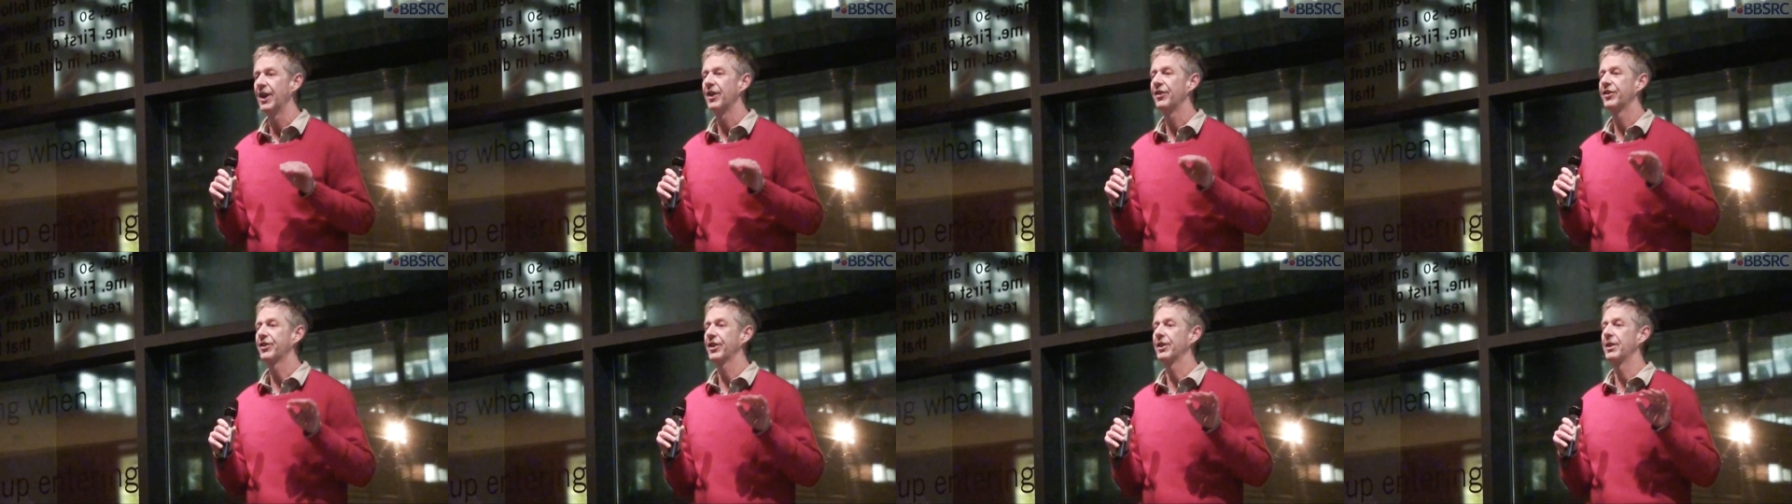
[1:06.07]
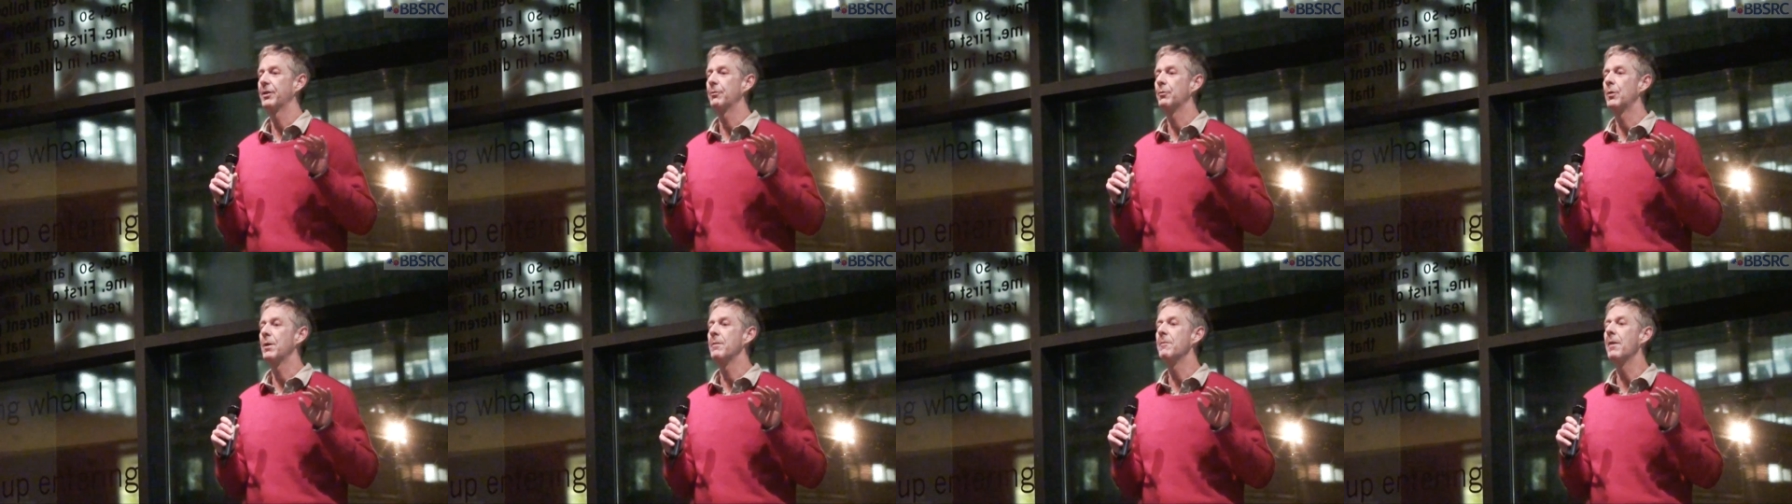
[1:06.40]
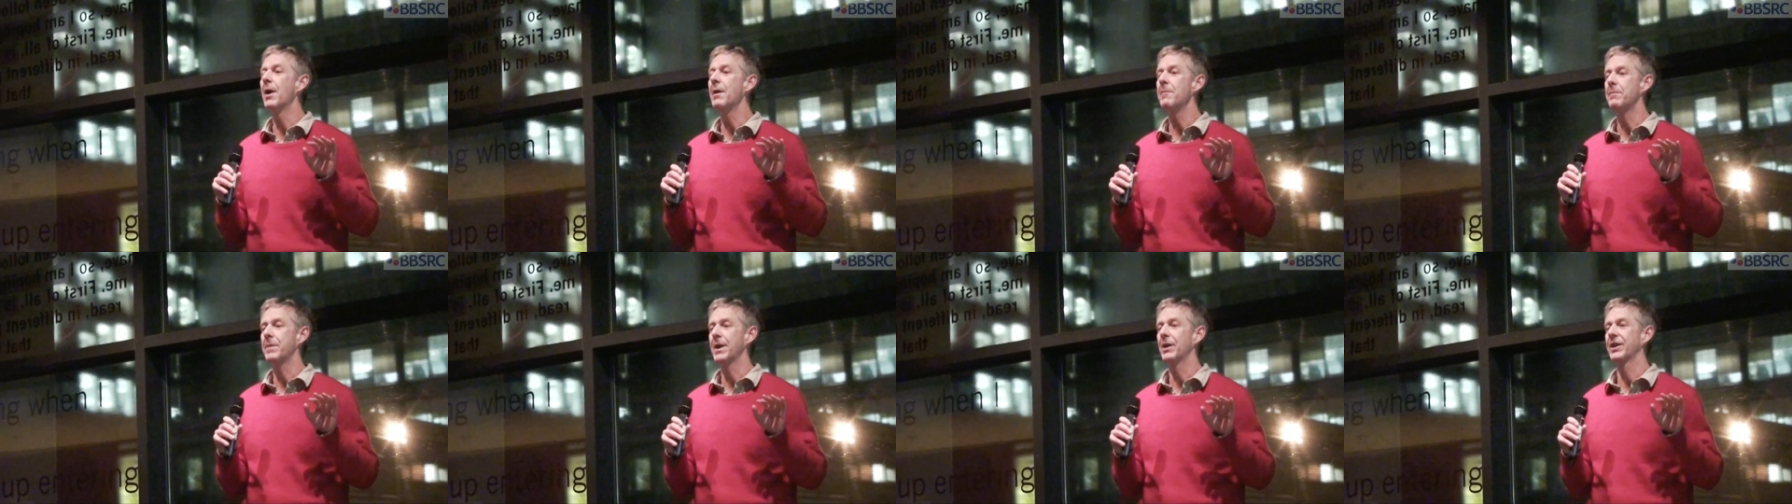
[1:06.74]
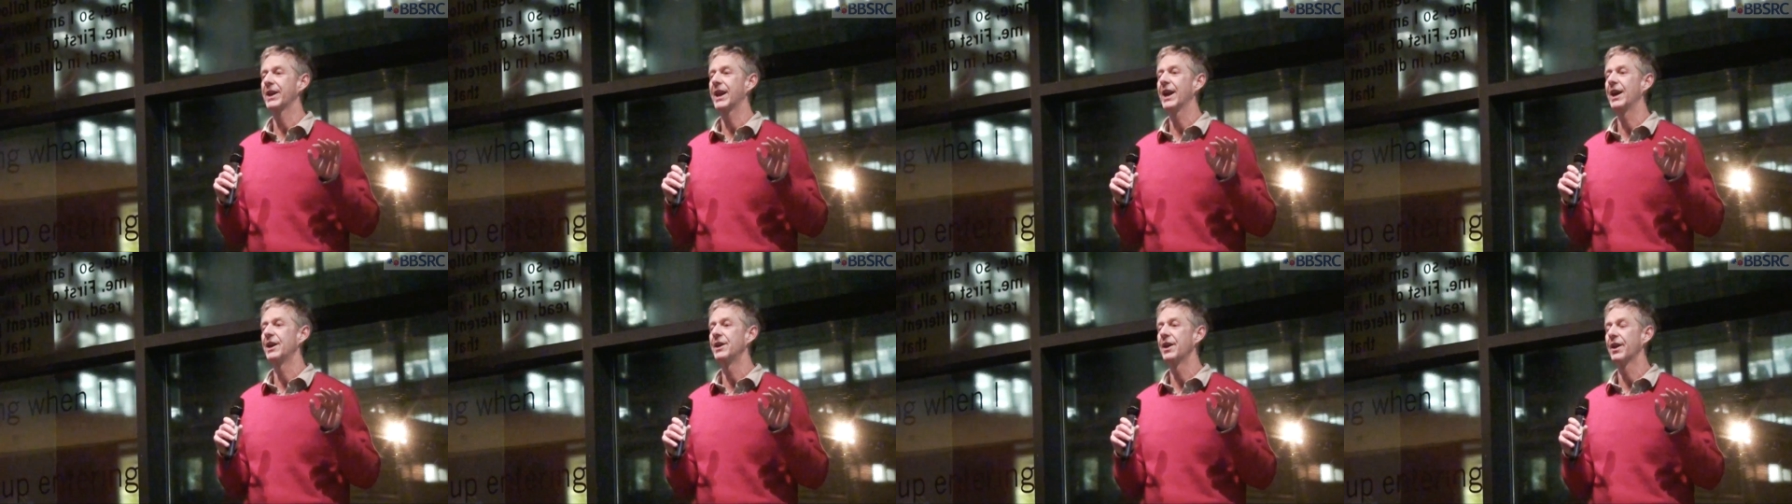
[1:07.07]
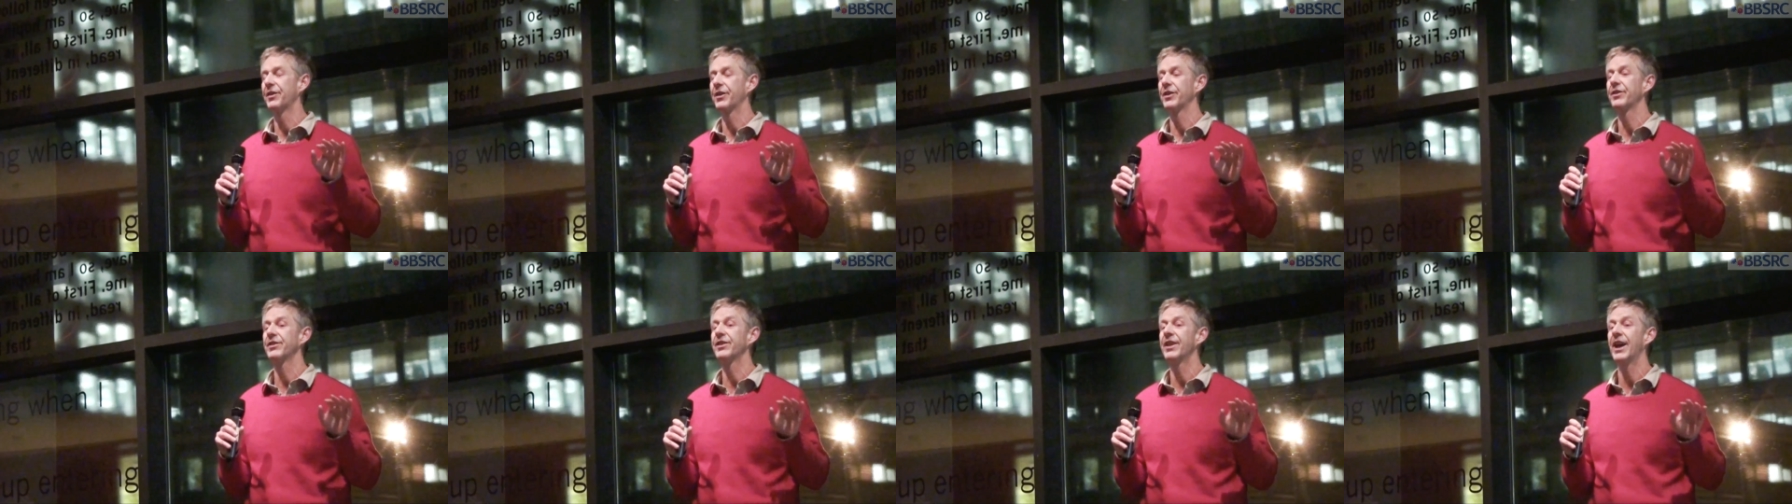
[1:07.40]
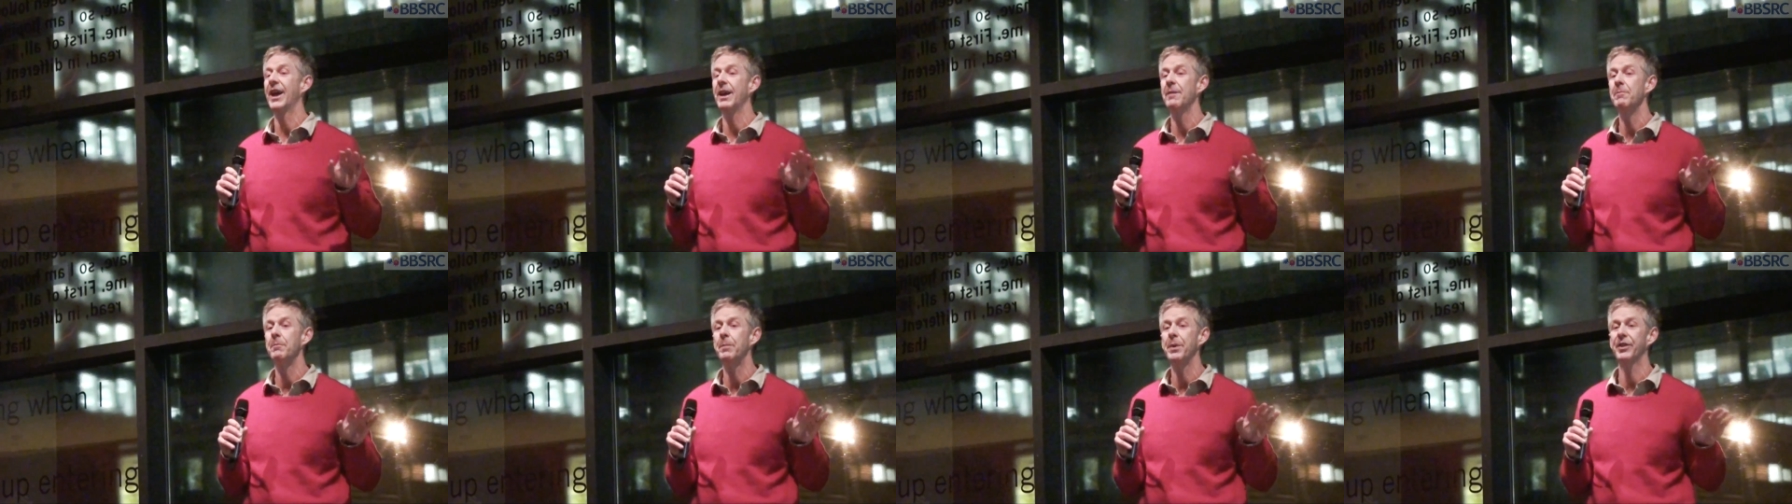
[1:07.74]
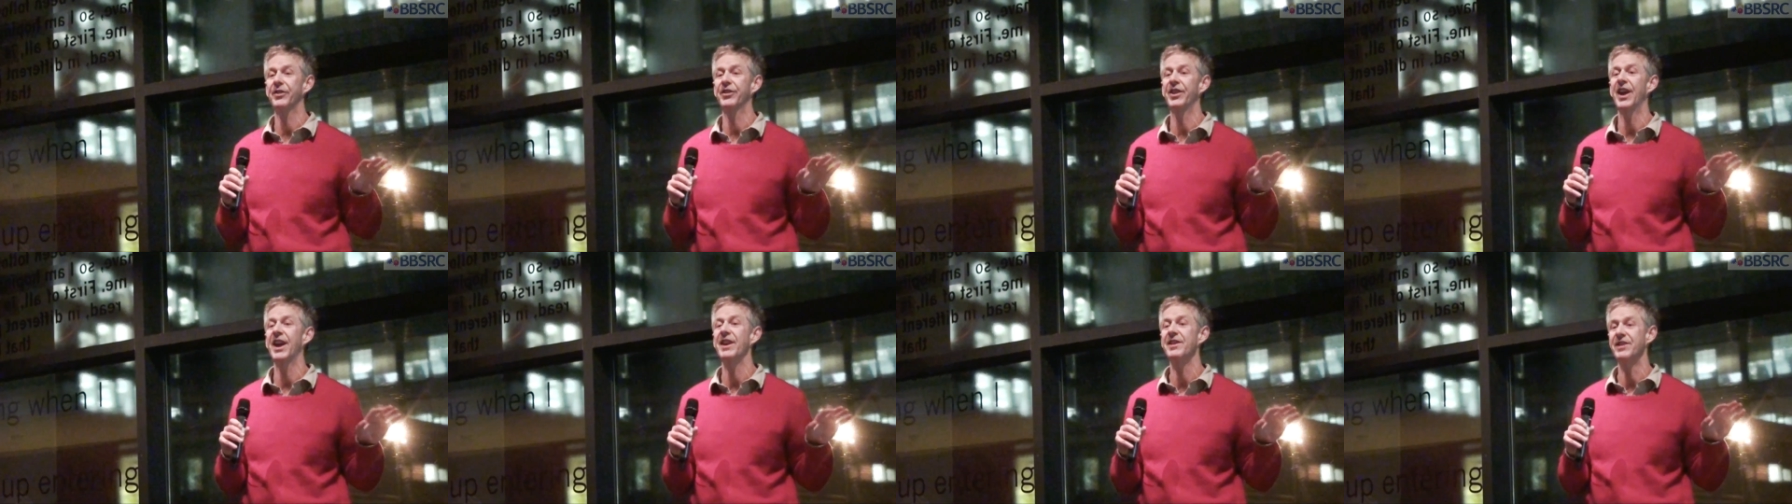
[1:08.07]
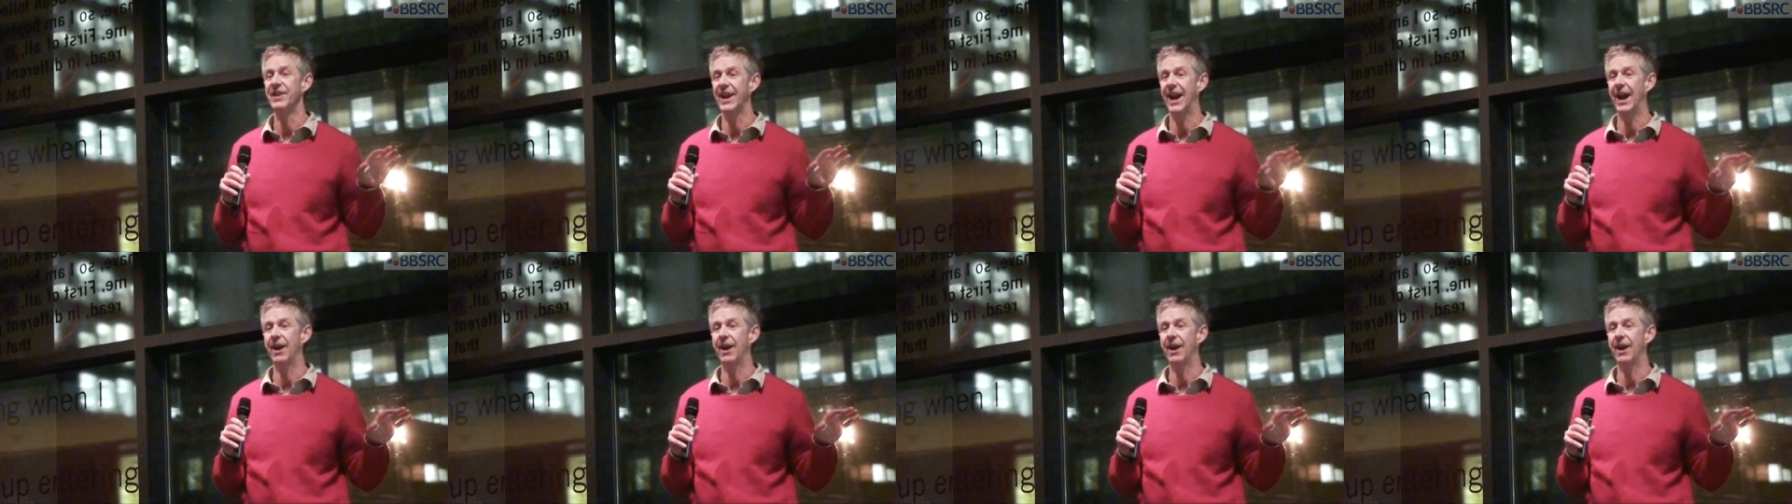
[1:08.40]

so that we might be able to get another 10%